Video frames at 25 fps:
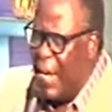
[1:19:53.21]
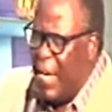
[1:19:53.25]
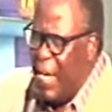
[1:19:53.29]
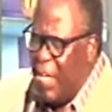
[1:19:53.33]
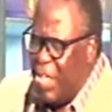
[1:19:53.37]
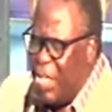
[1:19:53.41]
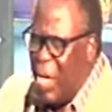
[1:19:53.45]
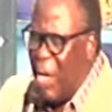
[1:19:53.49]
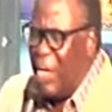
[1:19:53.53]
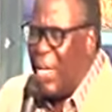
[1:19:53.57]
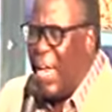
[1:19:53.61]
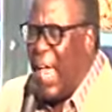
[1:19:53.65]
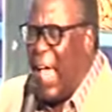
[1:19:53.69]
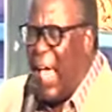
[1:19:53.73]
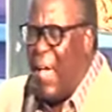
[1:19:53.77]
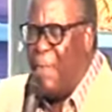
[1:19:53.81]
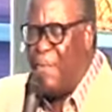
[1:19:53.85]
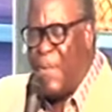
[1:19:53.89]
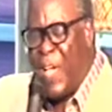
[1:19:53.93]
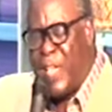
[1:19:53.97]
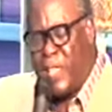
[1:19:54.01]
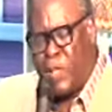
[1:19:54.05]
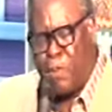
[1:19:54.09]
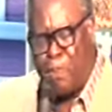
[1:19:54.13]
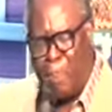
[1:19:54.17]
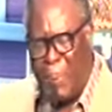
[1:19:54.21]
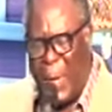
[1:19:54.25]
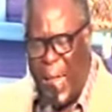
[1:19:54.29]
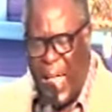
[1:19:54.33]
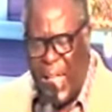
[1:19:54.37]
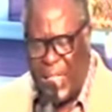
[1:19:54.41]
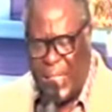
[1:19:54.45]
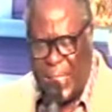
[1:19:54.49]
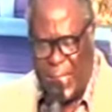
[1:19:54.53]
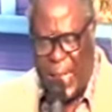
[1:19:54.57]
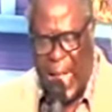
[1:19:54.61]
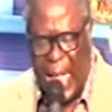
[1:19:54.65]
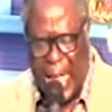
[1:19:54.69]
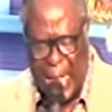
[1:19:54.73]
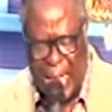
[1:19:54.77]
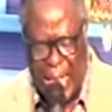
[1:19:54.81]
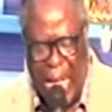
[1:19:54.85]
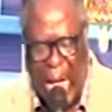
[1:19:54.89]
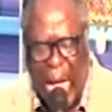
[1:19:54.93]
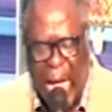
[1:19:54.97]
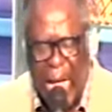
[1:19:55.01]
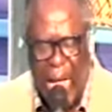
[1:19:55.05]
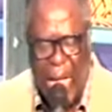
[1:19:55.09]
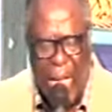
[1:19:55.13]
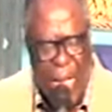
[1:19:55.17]
Your life is plastered.
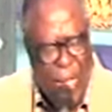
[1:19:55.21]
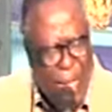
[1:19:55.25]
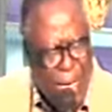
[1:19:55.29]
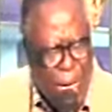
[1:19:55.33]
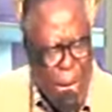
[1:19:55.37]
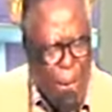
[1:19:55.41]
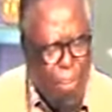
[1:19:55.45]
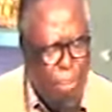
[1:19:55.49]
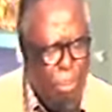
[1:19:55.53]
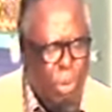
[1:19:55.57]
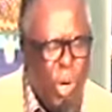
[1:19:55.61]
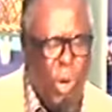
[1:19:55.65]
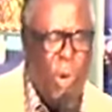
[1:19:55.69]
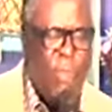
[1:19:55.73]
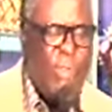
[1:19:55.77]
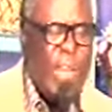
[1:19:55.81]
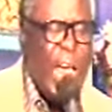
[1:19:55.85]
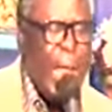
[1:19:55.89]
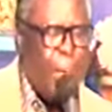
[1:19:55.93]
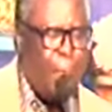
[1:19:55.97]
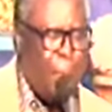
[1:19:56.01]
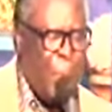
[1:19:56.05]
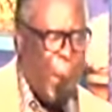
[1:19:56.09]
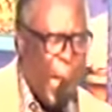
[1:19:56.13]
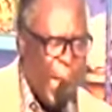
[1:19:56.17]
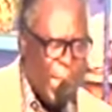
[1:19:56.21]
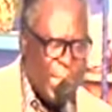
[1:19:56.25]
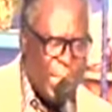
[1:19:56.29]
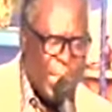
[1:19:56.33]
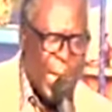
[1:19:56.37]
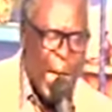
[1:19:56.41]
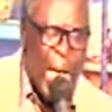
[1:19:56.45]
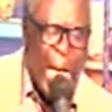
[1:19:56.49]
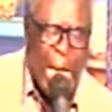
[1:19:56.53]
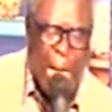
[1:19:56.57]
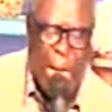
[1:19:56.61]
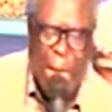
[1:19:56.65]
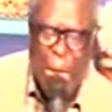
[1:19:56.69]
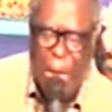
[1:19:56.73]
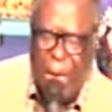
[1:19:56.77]
Remove that plaster.